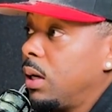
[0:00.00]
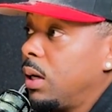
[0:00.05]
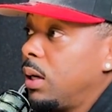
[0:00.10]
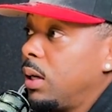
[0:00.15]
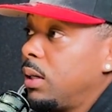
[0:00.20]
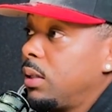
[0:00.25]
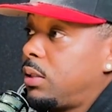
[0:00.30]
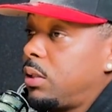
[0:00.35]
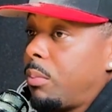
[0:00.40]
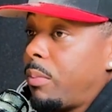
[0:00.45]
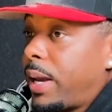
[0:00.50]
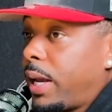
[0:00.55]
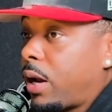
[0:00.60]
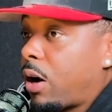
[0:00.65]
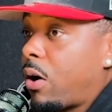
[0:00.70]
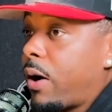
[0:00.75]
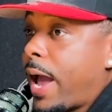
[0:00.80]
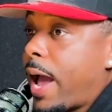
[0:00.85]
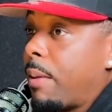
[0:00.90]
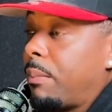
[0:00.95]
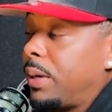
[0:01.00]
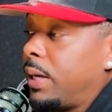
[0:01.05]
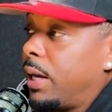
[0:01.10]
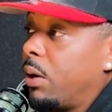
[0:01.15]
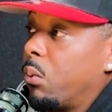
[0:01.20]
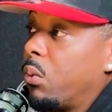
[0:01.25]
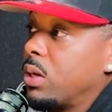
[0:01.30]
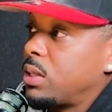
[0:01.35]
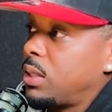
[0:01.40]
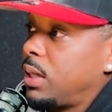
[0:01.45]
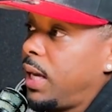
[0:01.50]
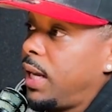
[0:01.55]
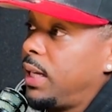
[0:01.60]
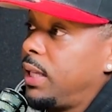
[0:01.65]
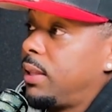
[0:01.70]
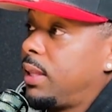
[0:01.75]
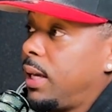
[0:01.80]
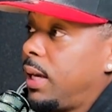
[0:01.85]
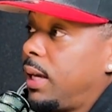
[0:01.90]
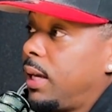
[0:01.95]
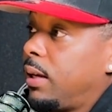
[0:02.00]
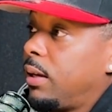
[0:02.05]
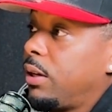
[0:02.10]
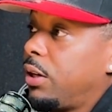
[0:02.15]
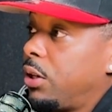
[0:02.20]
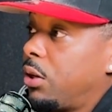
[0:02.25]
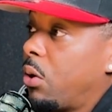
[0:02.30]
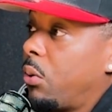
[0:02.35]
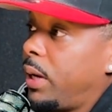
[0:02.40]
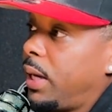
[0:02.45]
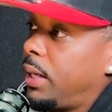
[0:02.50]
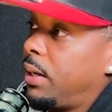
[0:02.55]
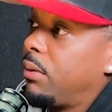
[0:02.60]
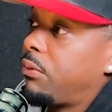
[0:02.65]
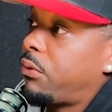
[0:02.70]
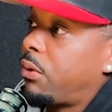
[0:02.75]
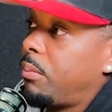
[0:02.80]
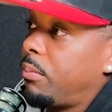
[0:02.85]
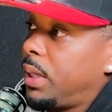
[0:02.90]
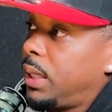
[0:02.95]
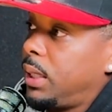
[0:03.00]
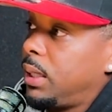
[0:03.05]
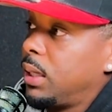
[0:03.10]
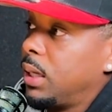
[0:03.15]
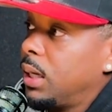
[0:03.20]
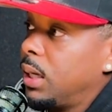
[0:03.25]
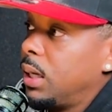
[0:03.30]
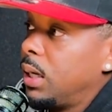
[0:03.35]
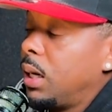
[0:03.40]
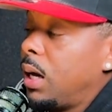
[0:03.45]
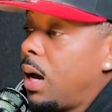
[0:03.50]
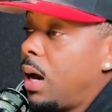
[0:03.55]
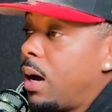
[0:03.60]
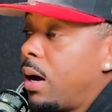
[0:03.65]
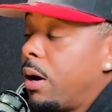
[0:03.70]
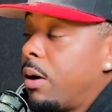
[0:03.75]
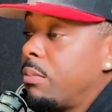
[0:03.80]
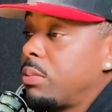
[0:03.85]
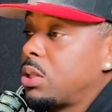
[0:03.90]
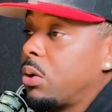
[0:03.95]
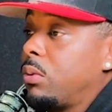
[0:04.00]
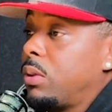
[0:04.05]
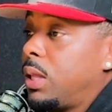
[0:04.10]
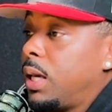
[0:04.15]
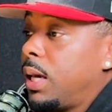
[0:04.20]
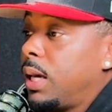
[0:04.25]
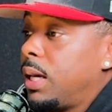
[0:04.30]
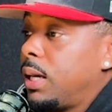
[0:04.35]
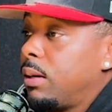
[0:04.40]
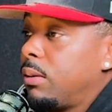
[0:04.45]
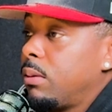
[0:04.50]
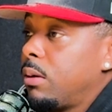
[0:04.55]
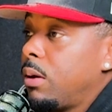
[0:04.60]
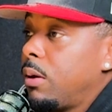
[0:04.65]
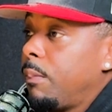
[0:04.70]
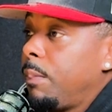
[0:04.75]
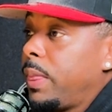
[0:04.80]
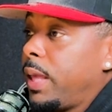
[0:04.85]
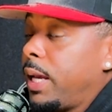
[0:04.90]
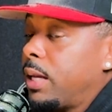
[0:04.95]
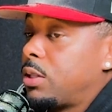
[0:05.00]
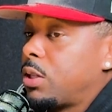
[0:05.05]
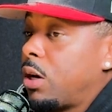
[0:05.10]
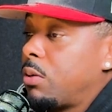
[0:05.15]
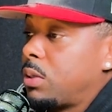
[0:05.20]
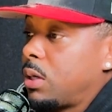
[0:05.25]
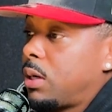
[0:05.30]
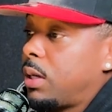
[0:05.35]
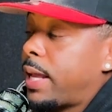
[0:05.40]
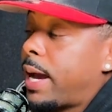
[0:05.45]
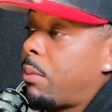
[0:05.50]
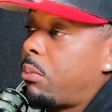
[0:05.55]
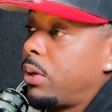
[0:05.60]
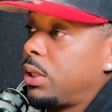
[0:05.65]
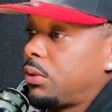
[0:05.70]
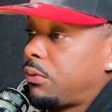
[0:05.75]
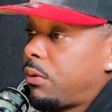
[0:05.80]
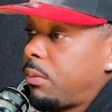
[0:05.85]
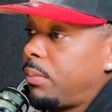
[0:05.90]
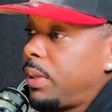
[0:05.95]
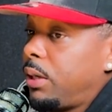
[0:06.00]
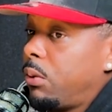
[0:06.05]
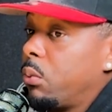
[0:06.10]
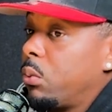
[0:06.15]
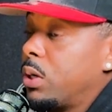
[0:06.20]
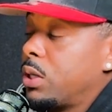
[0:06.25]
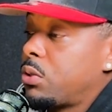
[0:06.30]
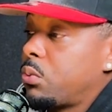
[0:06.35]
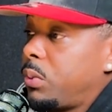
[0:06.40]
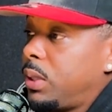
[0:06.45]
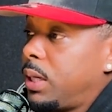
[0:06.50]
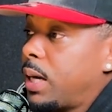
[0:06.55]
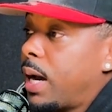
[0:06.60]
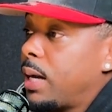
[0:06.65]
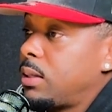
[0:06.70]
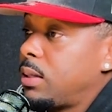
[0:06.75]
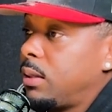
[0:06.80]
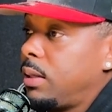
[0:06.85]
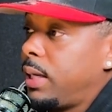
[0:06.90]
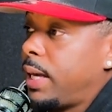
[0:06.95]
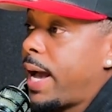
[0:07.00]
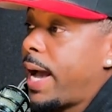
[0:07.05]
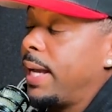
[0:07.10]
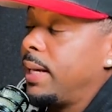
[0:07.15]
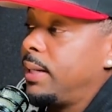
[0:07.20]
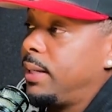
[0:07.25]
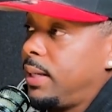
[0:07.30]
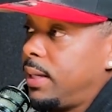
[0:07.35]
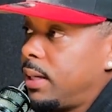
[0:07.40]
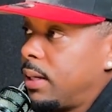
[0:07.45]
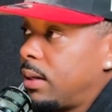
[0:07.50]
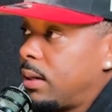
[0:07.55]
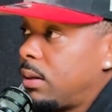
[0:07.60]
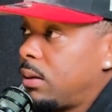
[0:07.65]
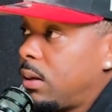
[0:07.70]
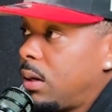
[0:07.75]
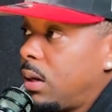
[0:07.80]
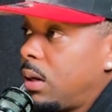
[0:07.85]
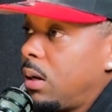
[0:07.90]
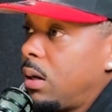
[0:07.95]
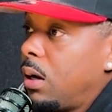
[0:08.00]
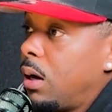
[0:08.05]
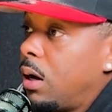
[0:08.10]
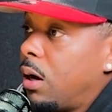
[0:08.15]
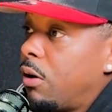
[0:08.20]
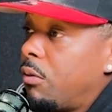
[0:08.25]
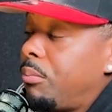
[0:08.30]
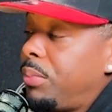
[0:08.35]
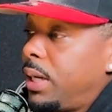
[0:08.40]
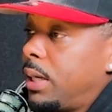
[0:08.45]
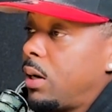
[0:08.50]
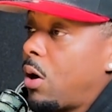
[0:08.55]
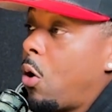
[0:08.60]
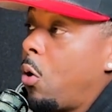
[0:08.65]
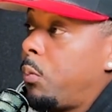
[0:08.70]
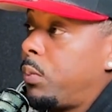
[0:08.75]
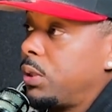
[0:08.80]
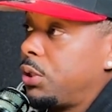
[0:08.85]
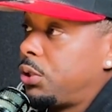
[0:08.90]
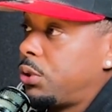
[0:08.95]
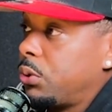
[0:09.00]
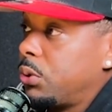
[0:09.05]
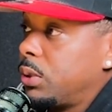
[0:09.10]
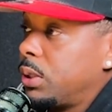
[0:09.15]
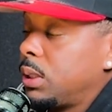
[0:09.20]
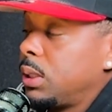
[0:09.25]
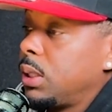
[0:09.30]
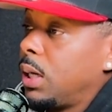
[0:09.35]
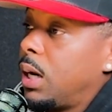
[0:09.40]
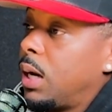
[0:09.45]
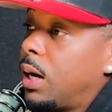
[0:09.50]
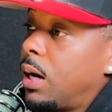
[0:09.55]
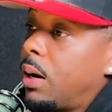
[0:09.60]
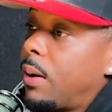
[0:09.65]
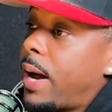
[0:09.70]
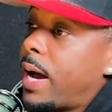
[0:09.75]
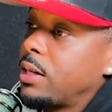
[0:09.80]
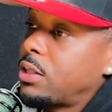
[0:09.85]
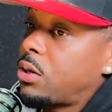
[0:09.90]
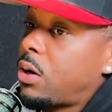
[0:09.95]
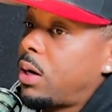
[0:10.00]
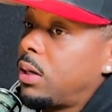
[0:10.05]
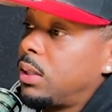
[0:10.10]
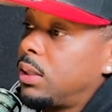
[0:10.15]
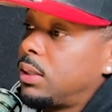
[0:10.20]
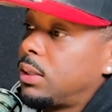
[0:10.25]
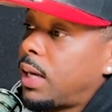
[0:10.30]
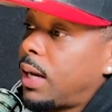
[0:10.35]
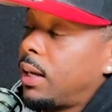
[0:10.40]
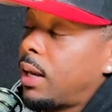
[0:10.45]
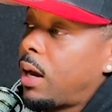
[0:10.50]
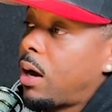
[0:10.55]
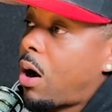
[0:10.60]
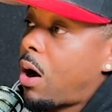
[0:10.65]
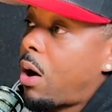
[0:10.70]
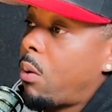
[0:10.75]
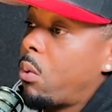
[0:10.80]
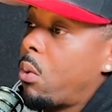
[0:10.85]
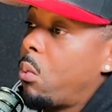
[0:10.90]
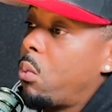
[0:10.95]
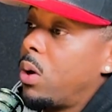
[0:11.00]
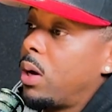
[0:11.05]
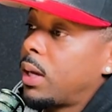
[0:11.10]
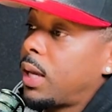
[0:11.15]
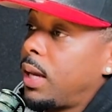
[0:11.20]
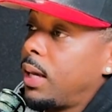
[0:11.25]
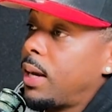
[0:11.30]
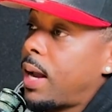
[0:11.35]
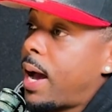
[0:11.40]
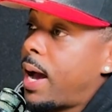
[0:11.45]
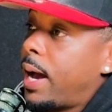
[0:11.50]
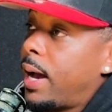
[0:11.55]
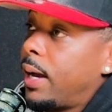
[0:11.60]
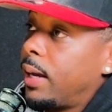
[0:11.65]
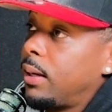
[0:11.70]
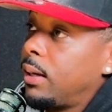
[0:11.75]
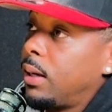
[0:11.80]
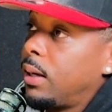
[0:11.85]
to make her happy. It wasn't anything, in it for me. So then in terms of collaboration for me, once we got to the idea of being open to it, I started to say like, all right, well, what can I